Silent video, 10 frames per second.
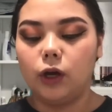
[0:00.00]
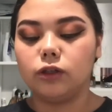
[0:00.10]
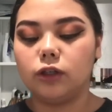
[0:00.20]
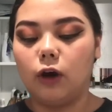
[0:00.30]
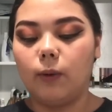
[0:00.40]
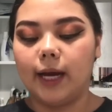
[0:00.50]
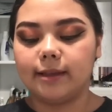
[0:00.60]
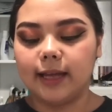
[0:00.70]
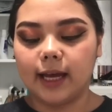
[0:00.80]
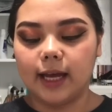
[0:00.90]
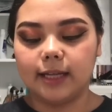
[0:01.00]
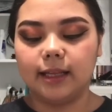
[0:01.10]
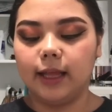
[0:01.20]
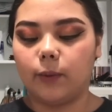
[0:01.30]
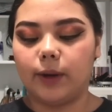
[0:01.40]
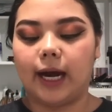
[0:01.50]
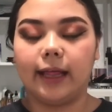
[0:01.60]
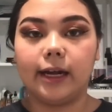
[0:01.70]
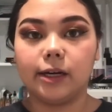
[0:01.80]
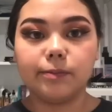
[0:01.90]
So it's a liquid
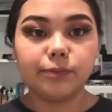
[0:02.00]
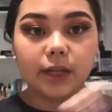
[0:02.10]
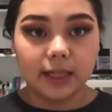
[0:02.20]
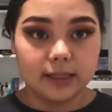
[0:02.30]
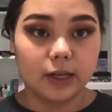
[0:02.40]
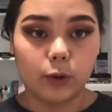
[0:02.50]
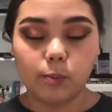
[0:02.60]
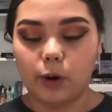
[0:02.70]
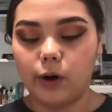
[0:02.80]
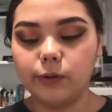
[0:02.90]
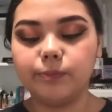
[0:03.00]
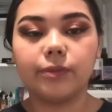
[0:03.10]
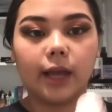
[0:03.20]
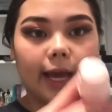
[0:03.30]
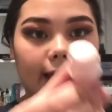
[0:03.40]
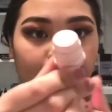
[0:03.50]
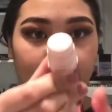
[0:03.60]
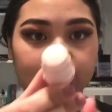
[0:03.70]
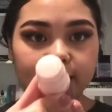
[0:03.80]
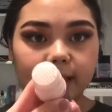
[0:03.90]
highlighter. It's liquid pearl,
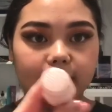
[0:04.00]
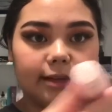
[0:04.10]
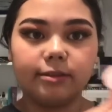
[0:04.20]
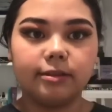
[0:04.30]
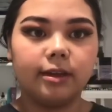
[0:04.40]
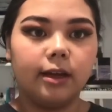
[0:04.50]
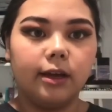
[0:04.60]
and it's like this.